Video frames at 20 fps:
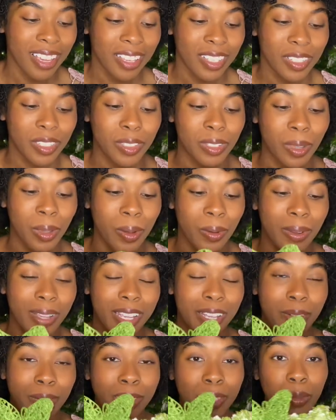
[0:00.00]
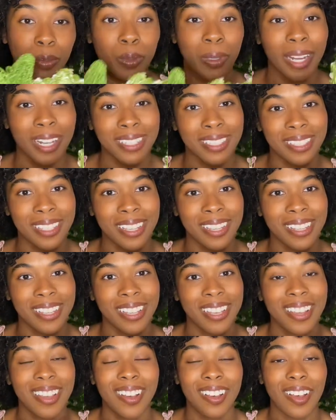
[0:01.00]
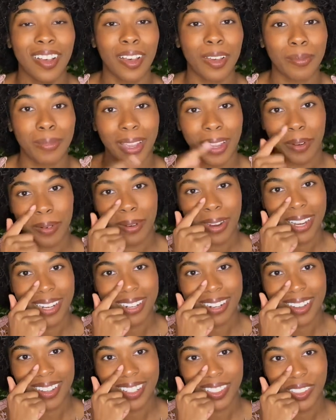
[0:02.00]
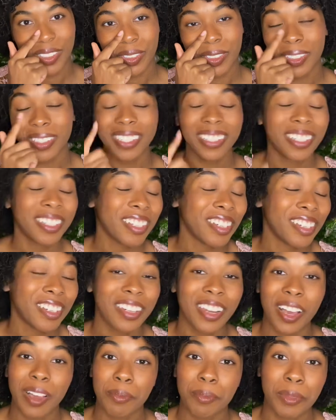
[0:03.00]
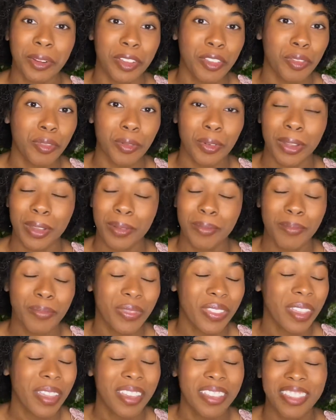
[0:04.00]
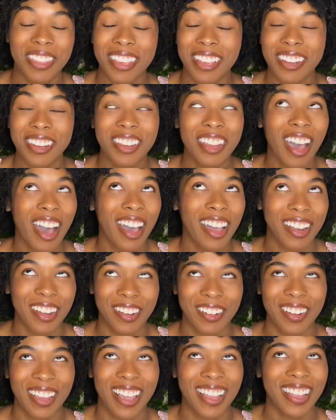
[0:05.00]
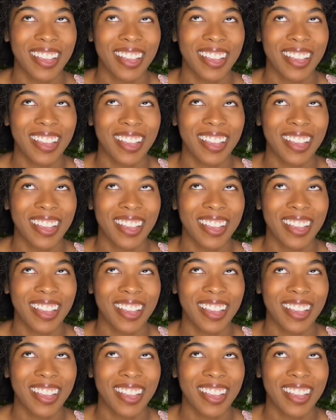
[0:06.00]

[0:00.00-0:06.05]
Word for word: So it was pressing on my right nostril, could not breathe through it the entire night.